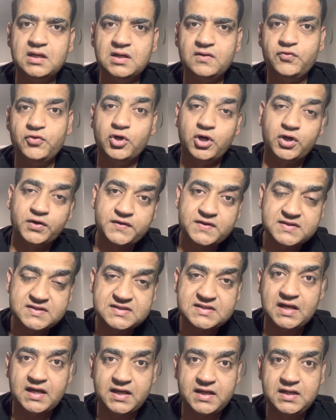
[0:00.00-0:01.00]
northern
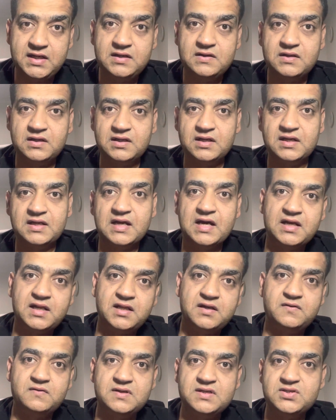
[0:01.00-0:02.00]
side,
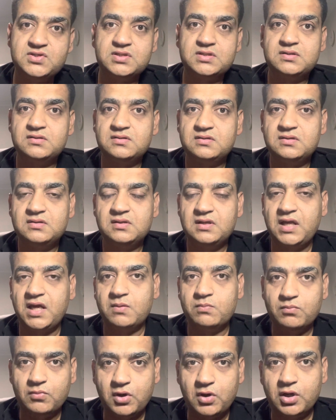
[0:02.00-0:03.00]
Gungahlin region, like
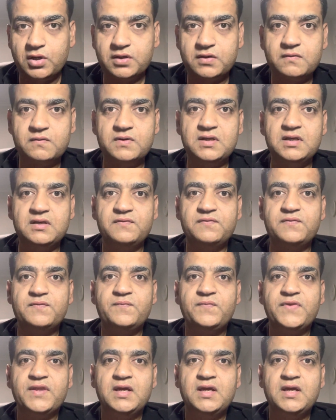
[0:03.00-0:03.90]
Moncrief